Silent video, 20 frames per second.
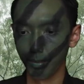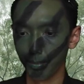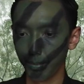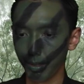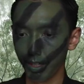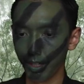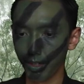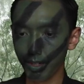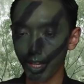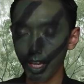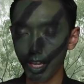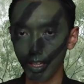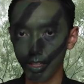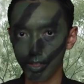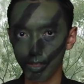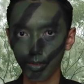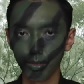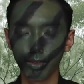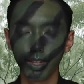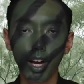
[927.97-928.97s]
But okay,
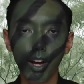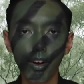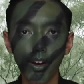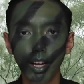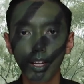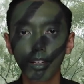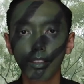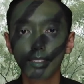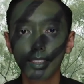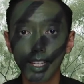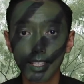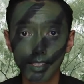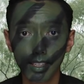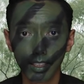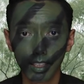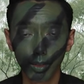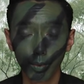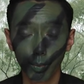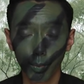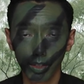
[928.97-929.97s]
so now I look less
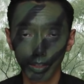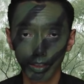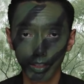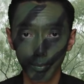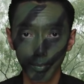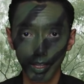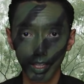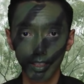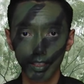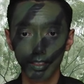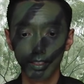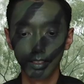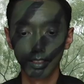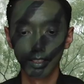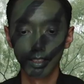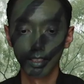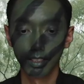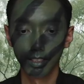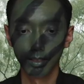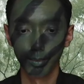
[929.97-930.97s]
like a watermelon
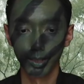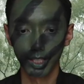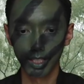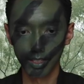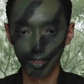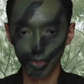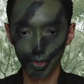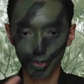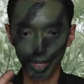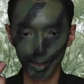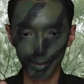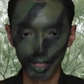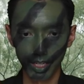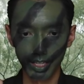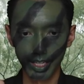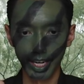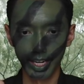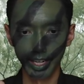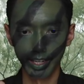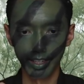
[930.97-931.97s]
because the stripes are
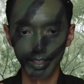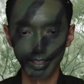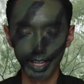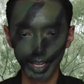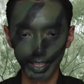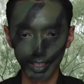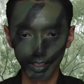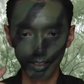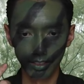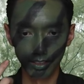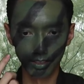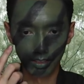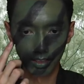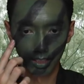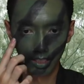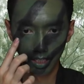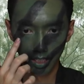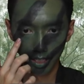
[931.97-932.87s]
diagonal.